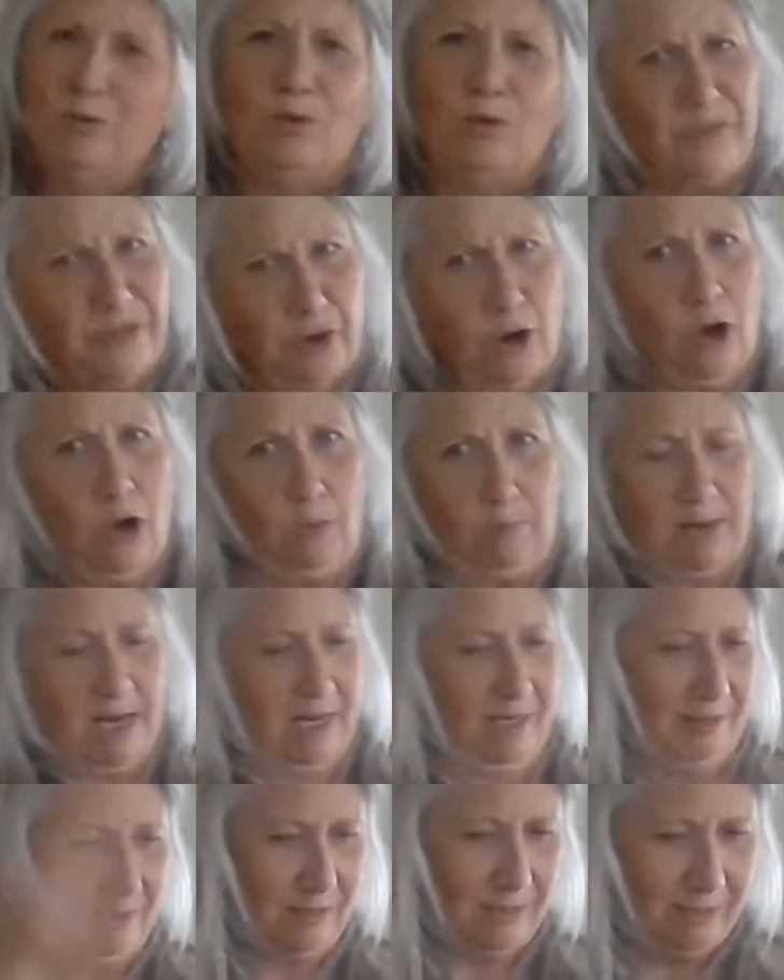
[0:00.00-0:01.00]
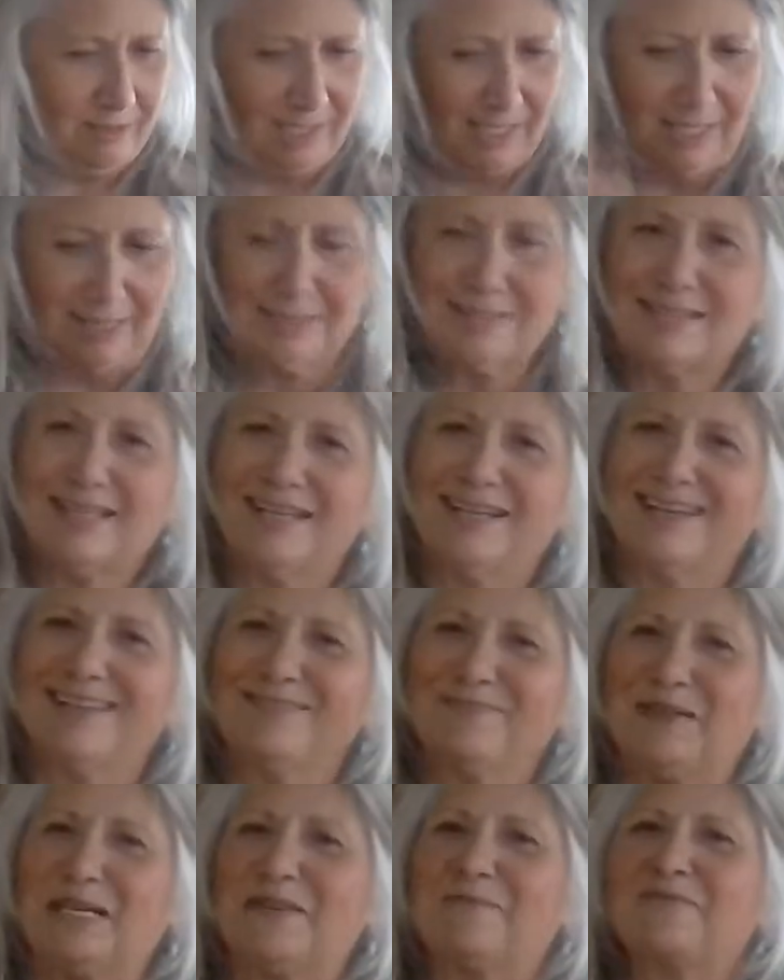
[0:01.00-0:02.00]
Well, they're all mine, so I guess they
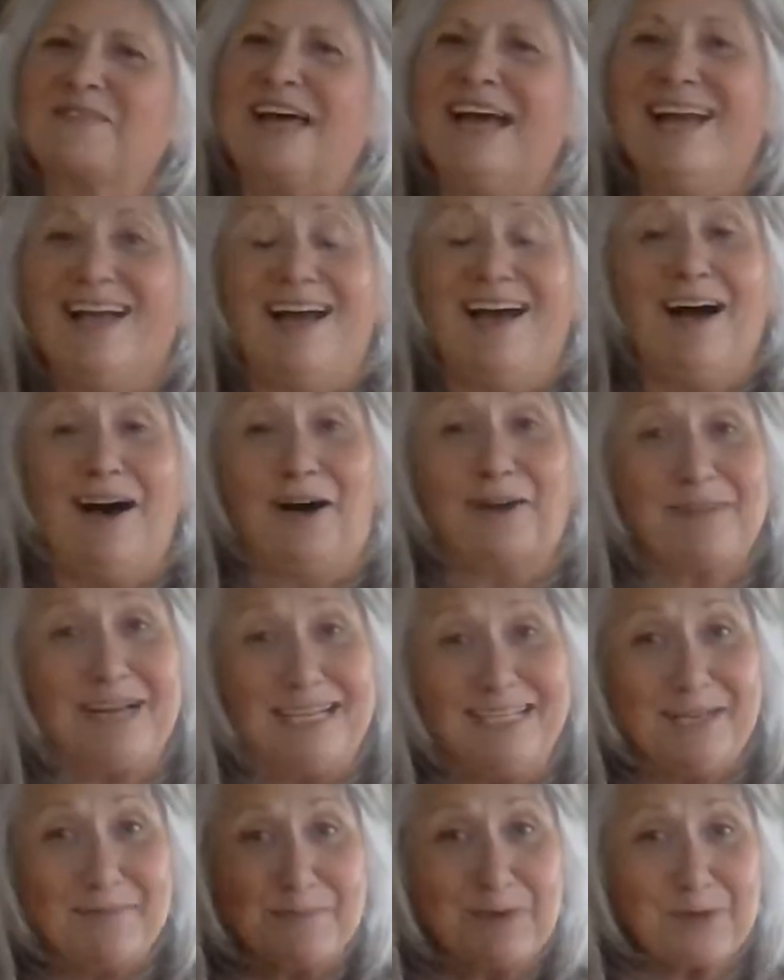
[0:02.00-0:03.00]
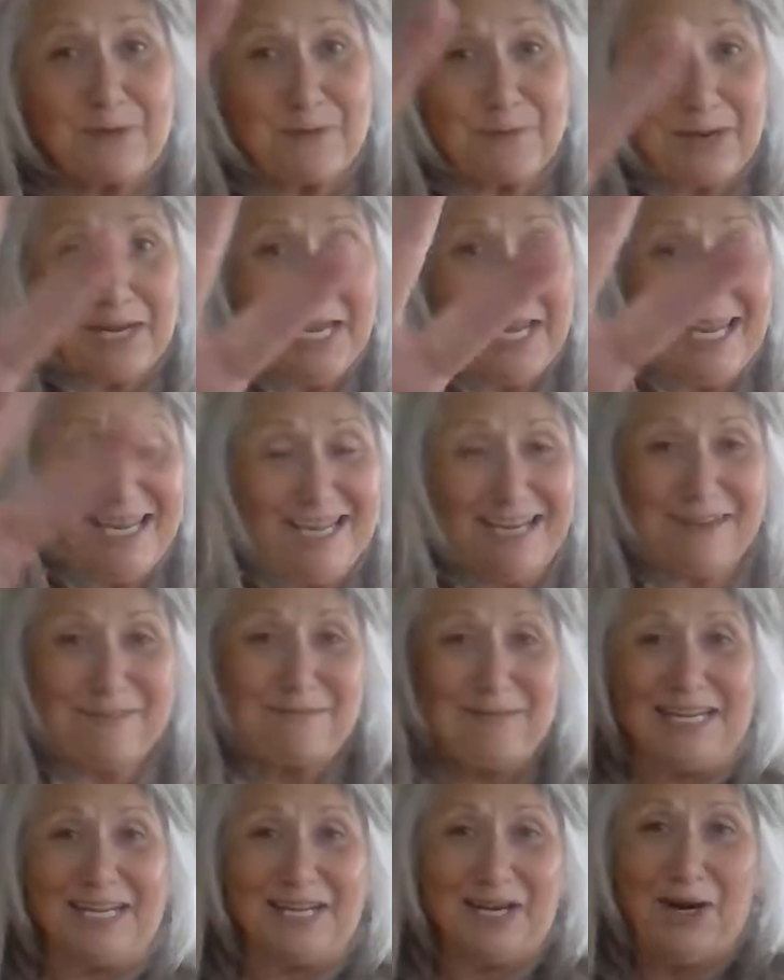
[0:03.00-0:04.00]
could be. All right, number 3, here
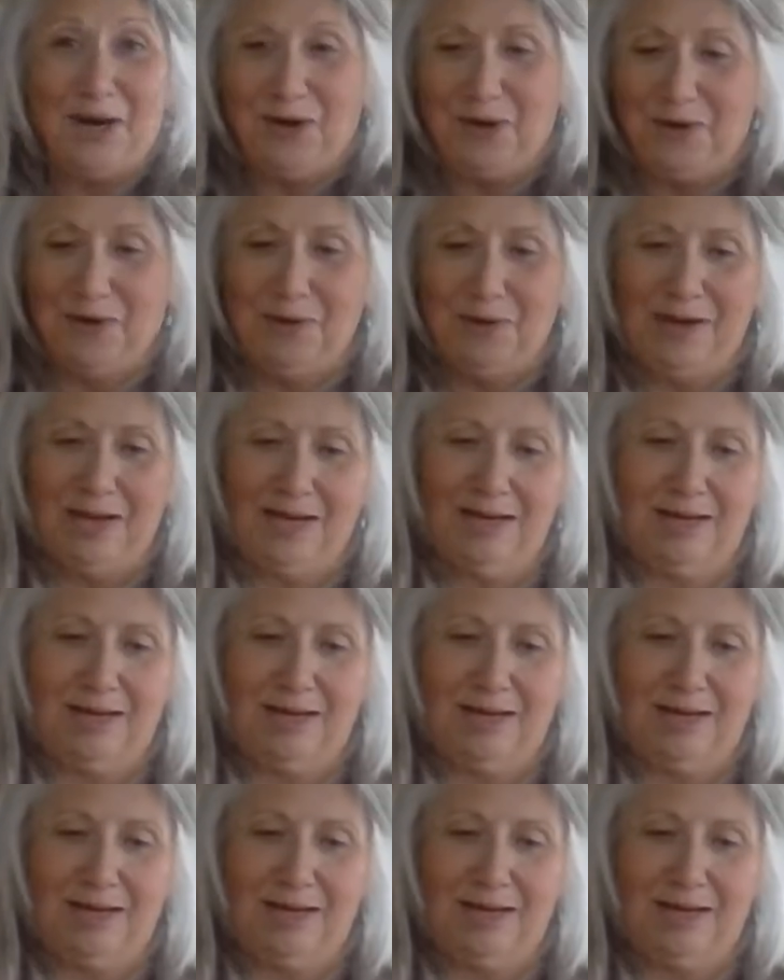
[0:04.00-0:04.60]
we go.